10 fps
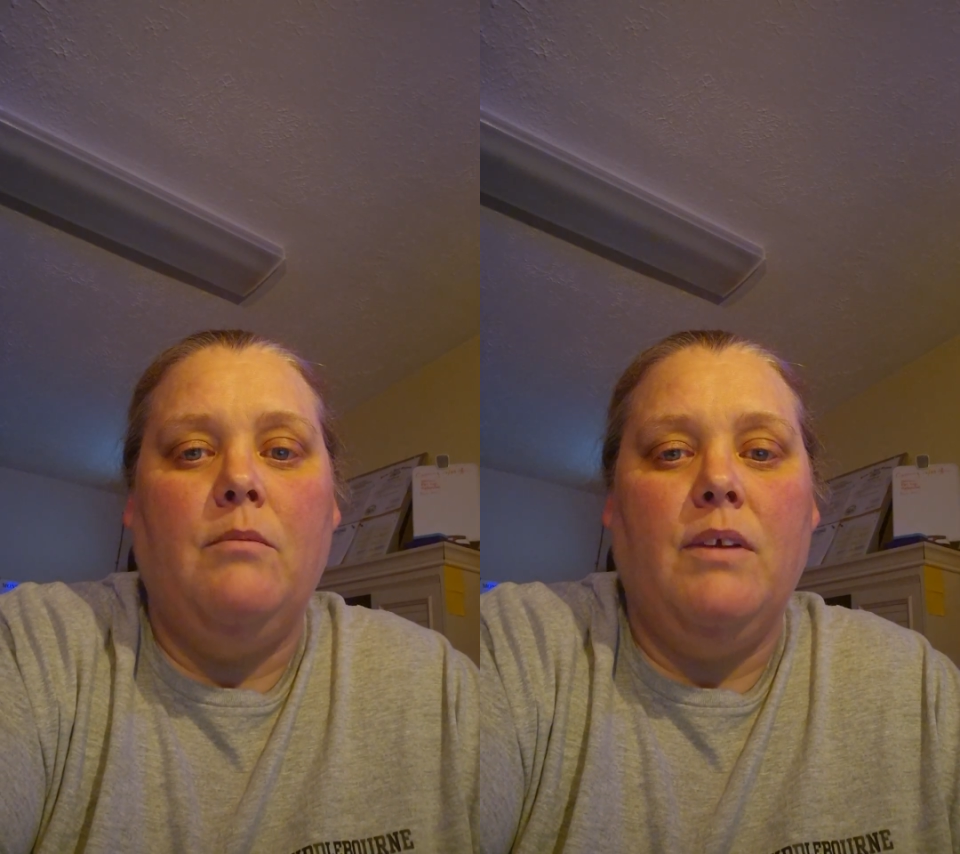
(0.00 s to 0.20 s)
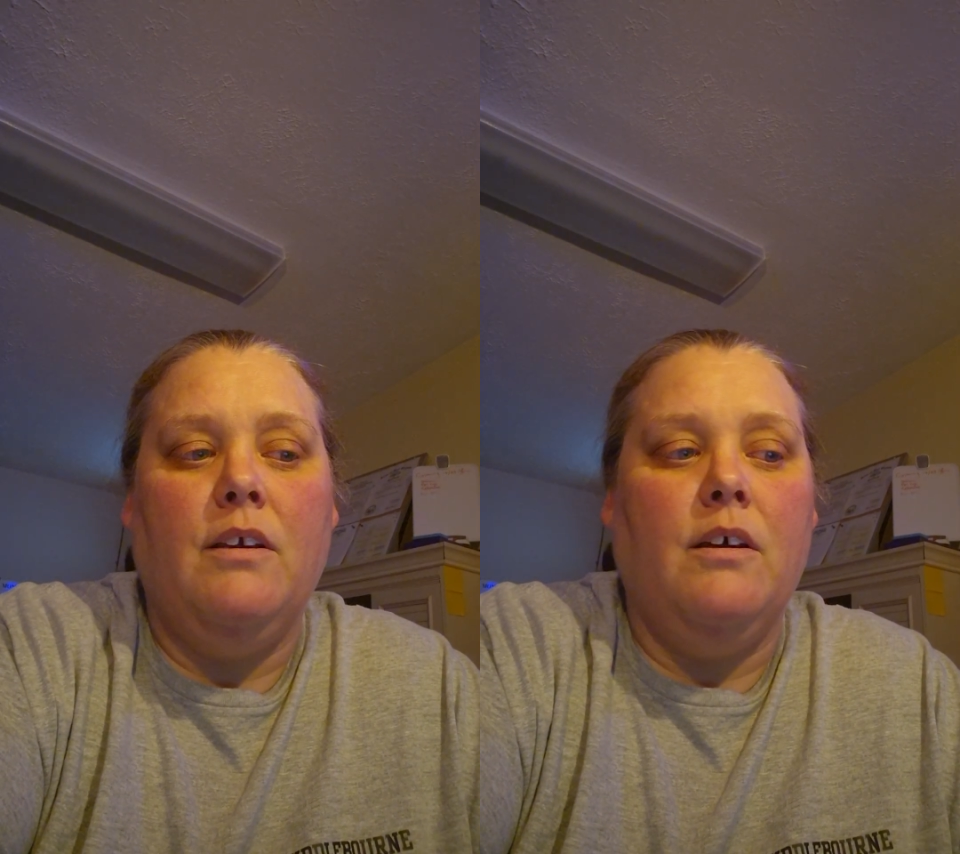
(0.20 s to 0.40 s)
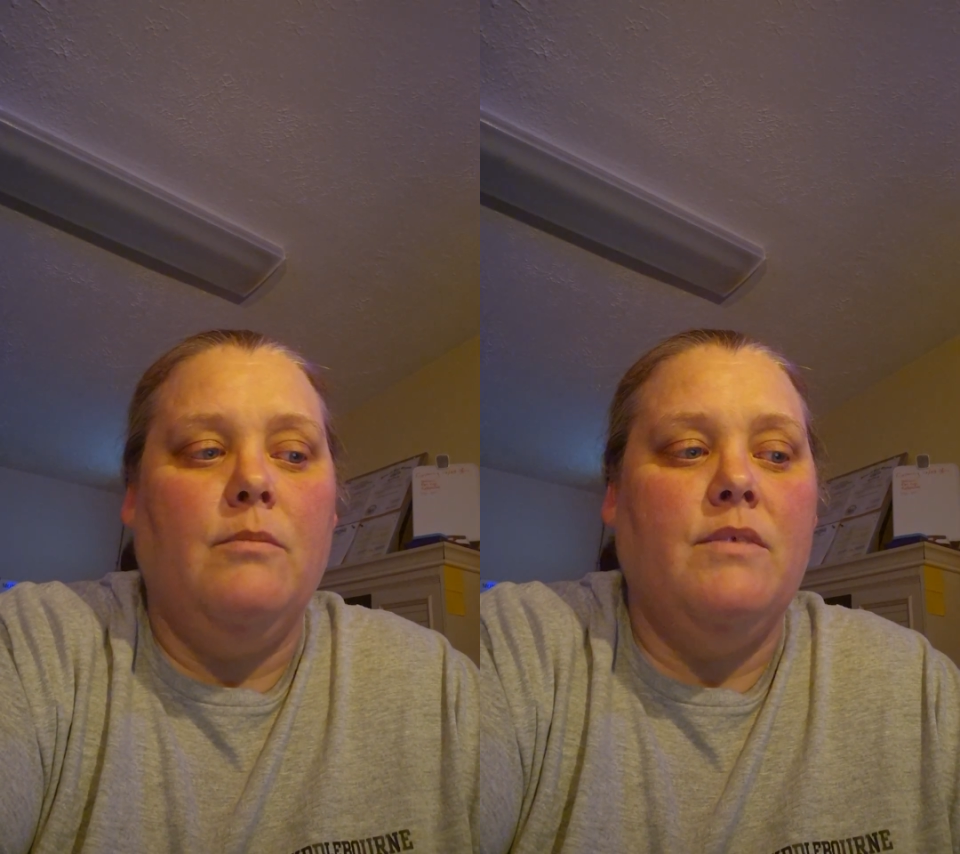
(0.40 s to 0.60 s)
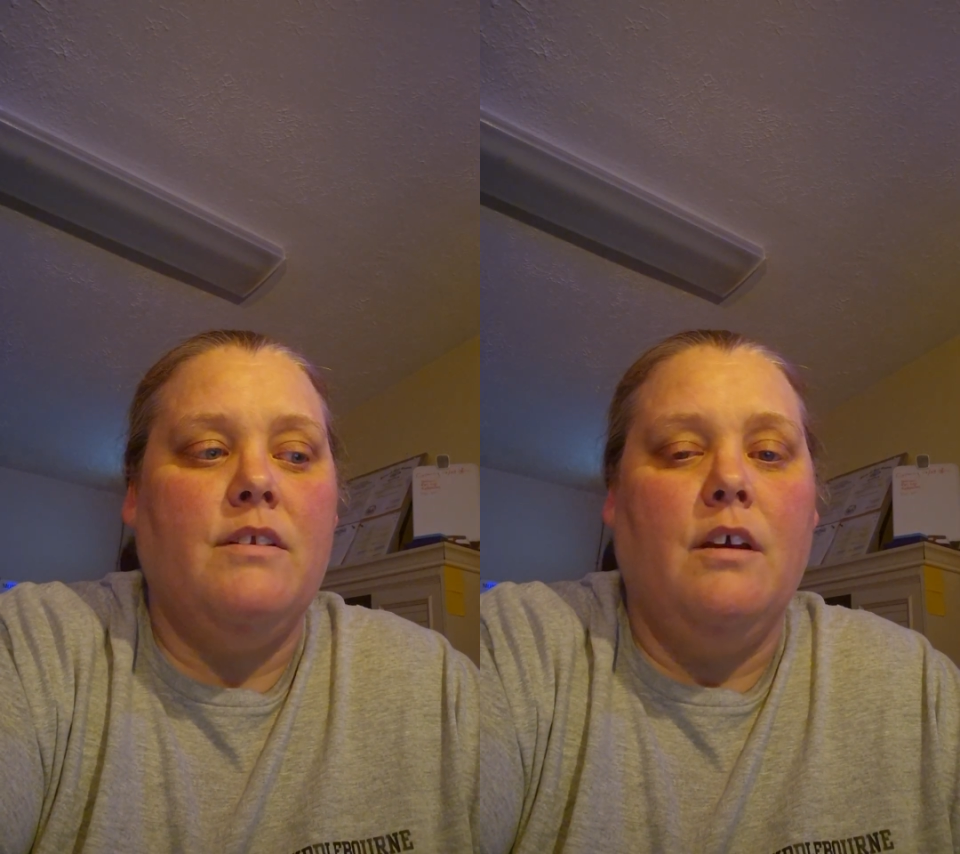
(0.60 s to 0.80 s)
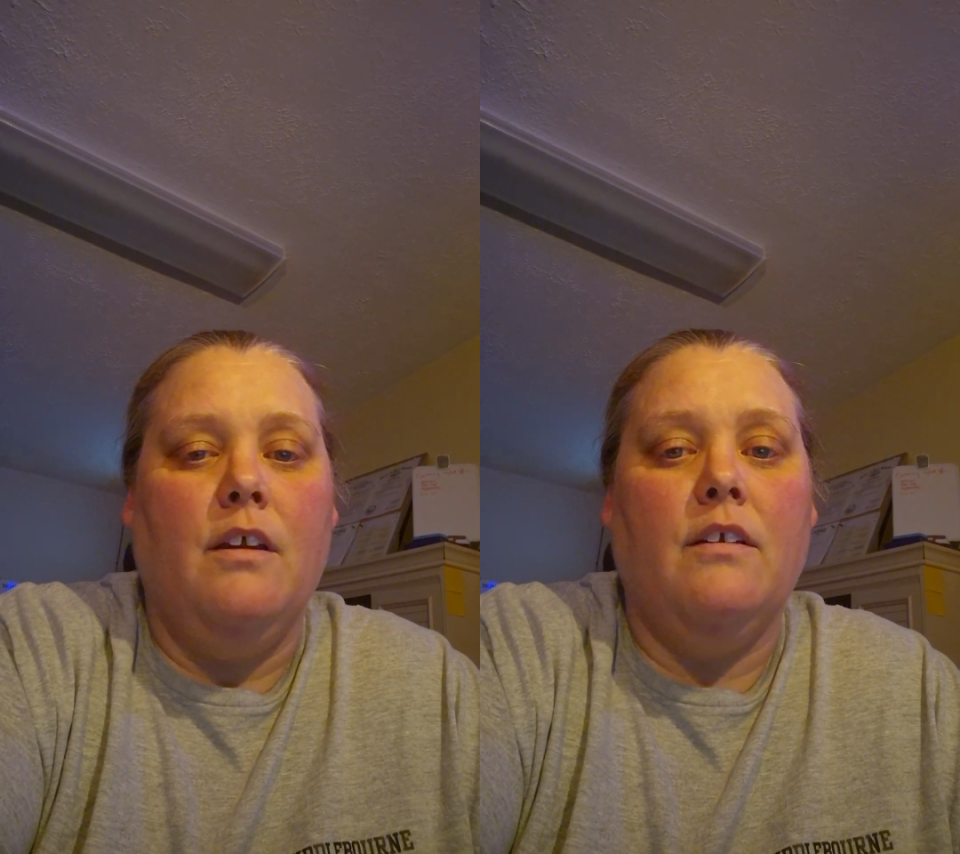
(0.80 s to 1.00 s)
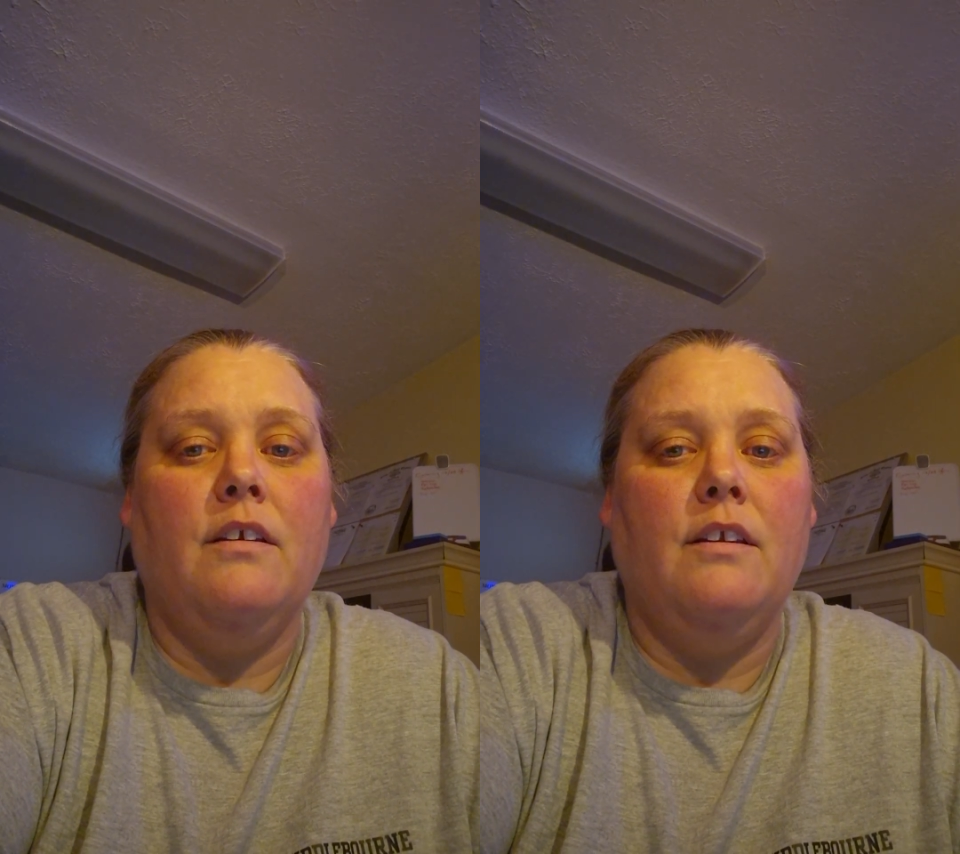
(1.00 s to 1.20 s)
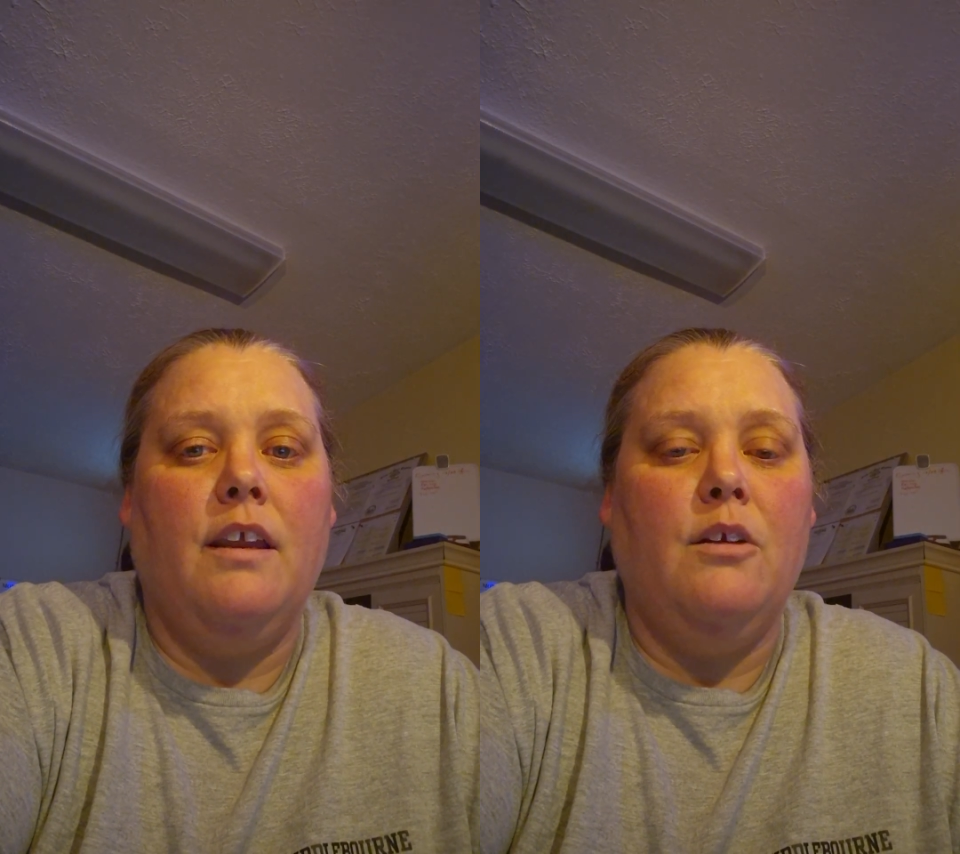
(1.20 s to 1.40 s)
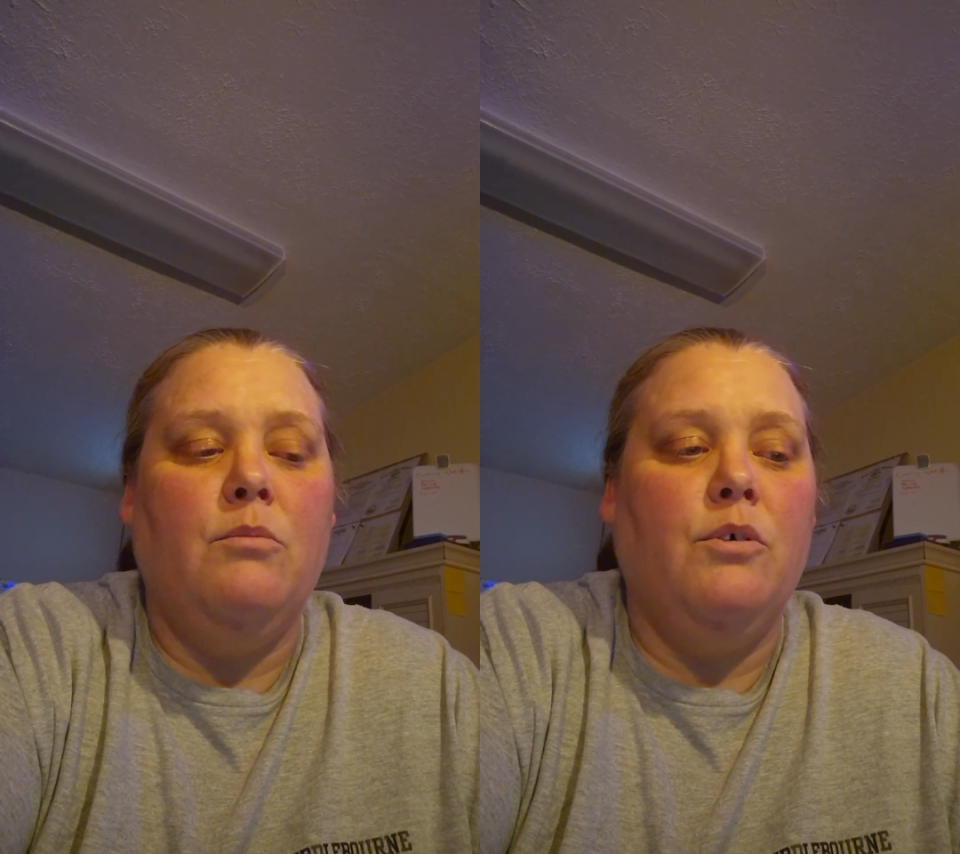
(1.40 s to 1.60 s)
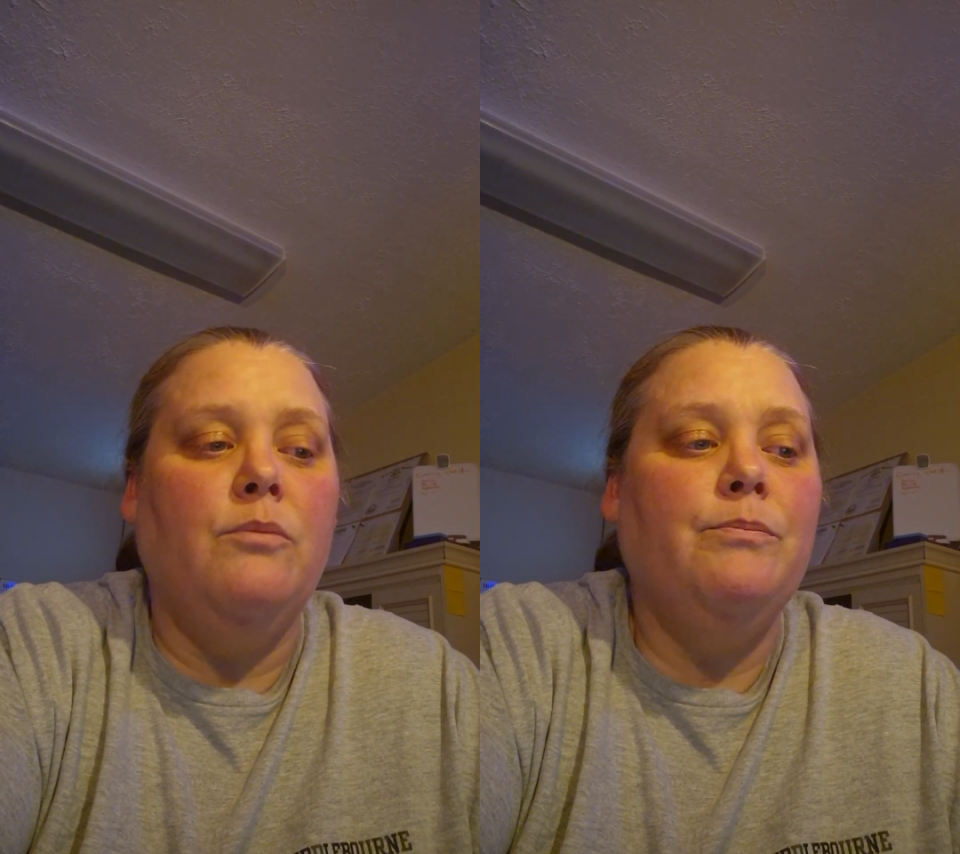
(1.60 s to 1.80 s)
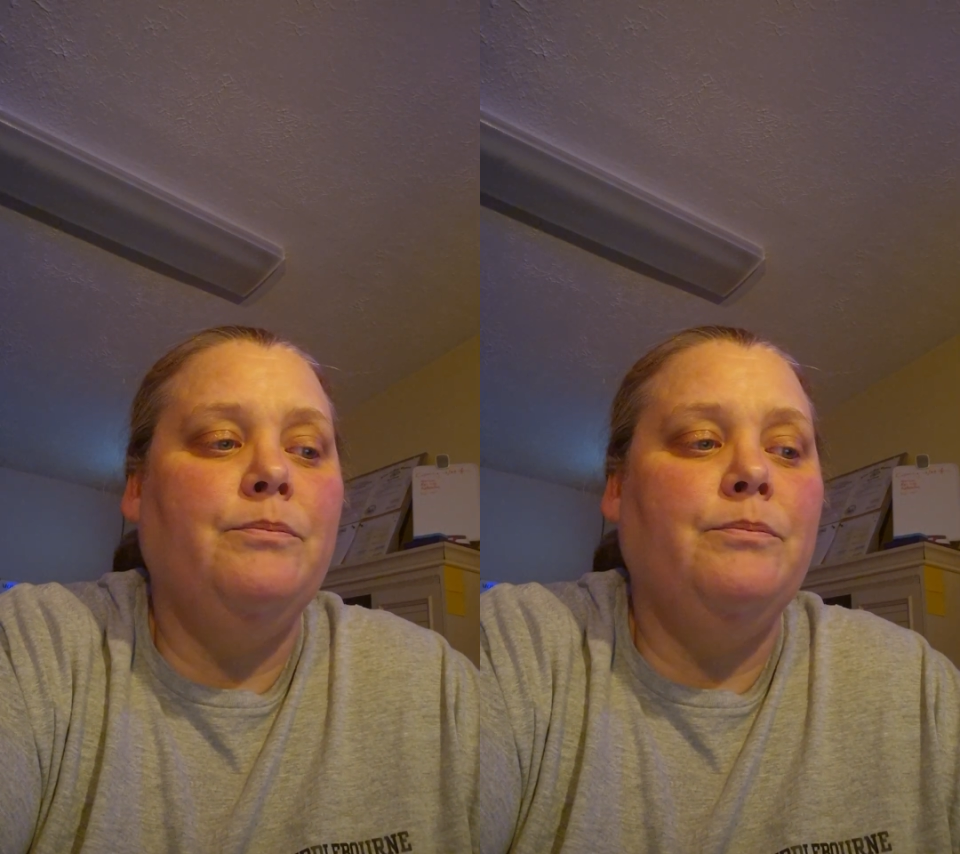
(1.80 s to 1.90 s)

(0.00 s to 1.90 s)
becomes uncontainable.